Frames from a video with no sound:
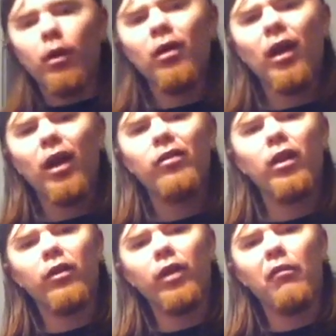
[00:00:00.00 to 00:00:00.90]
like I
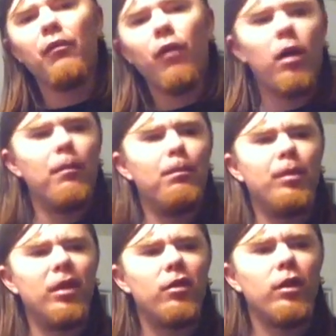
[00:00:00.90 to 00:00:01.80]
said, he's never fought a
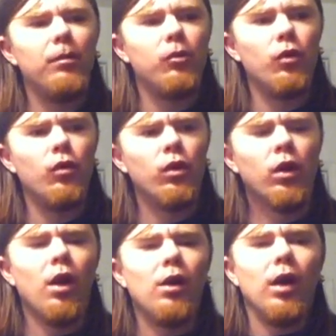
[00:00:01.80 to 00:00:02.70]
beastly dude
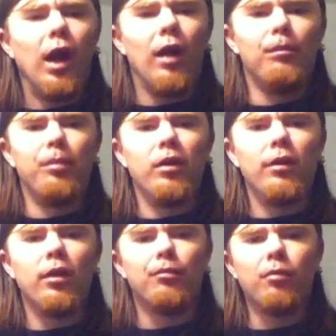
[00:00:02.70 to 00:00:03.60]
as
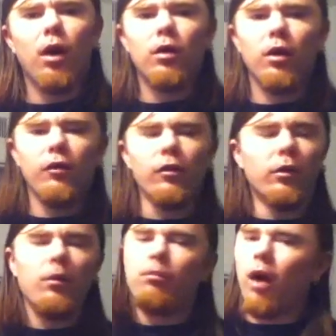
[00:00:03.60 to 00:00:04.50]
beastly as Brock
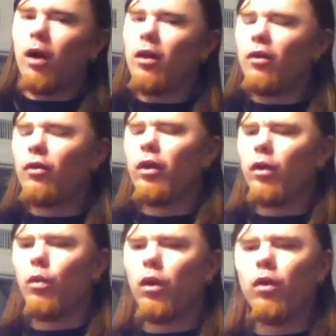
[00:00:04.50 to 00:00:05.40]
Lesnar. Brock Lesnar
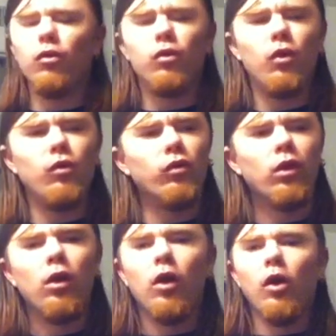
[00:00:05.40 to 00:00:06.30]
is one of those dudes
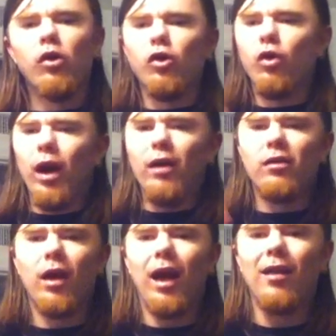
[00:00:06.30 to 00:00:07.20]
who
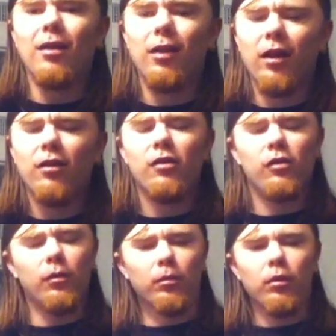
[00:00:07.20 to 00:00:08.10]
has the
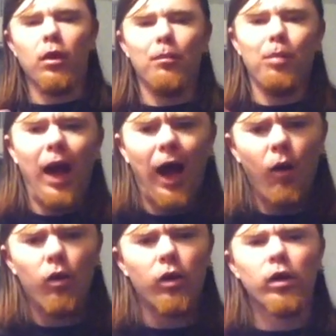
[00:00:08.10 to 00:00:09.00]
athleticism, the
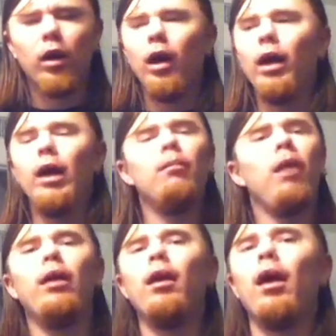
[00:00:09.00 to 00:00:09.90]
power. He
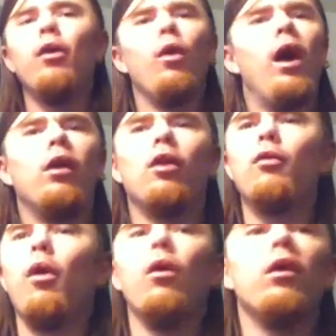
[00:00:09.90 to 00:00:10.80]
might not know how to
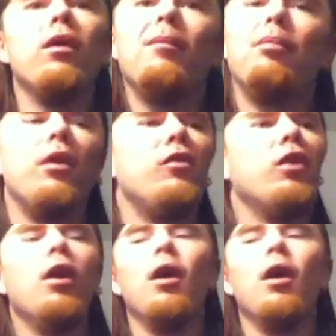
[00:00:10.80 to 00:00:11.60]
throw a good punch,